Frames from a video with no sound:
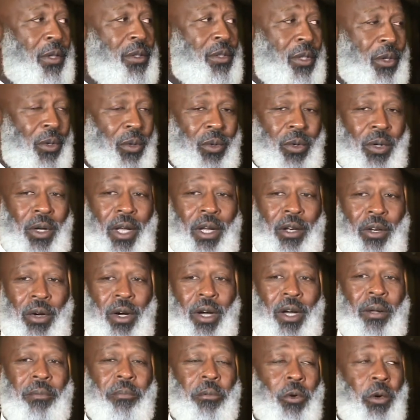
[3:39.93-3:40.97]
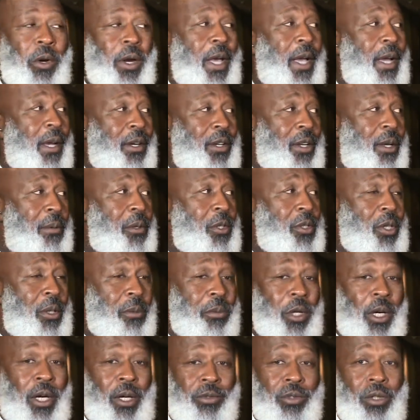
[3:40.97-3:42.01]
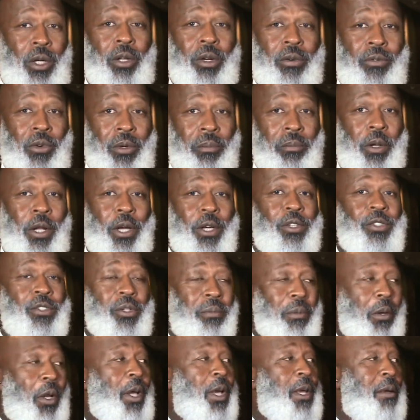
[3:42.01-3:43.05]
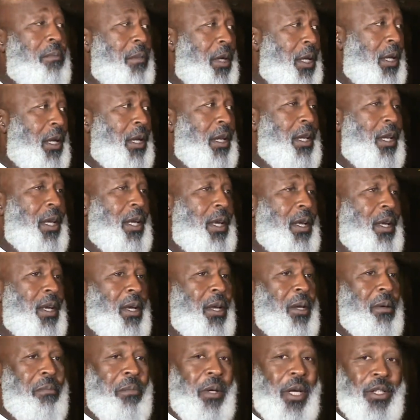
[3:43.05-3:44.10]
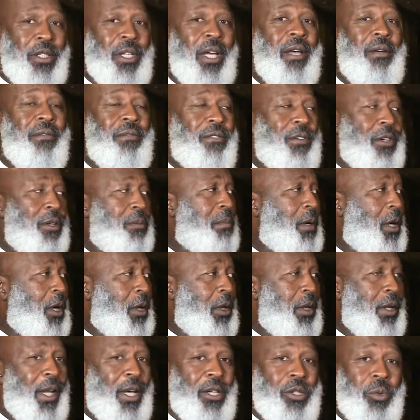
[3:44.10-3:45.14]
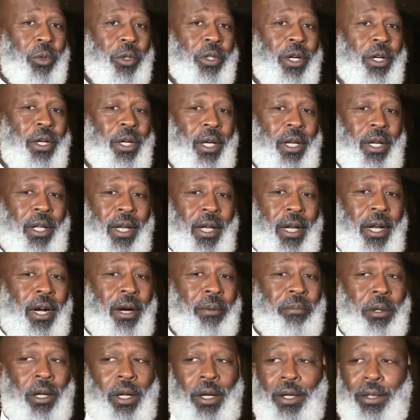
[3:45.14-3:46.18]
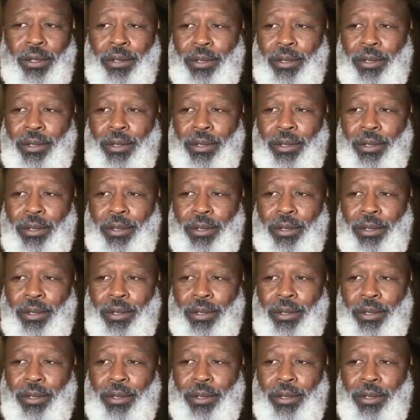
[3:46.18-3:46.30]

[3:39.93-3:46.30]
So they know how important academics are. But you also look for a place to play immediately, big time football, and that's what they're getting at our play.